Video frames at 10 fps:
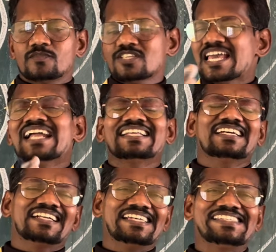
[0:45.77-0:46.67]

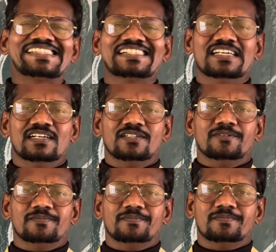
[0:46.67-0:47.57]

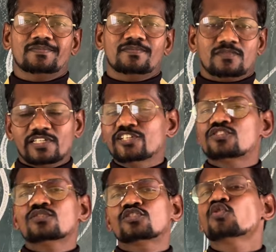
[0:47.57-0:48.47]
categorized
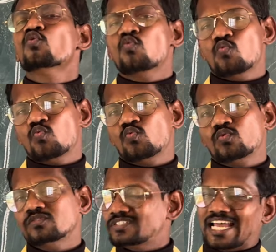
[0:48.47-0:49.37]
into
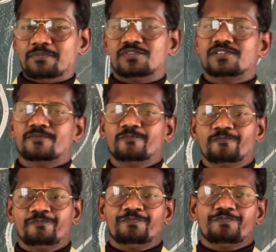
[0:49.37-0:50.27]
two types.
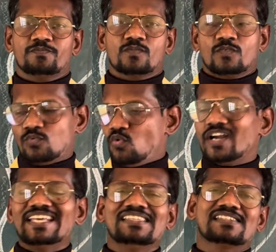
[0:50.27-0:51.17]

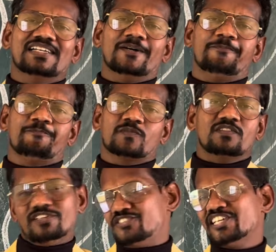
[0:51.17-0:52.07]
One is
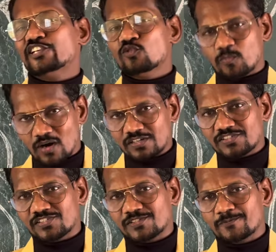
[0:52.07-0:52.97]
vegetative
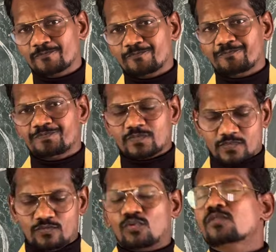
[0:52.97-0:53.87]
parts,
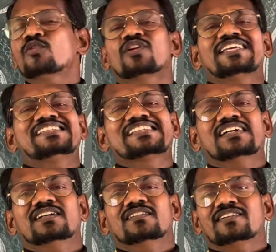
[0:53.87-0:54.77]
one more is
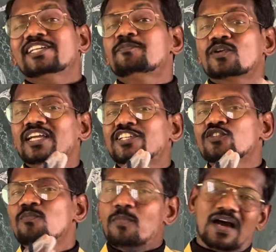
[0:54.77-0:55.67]

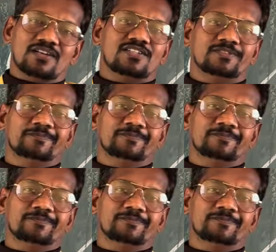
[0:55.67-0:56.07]
reproductive part.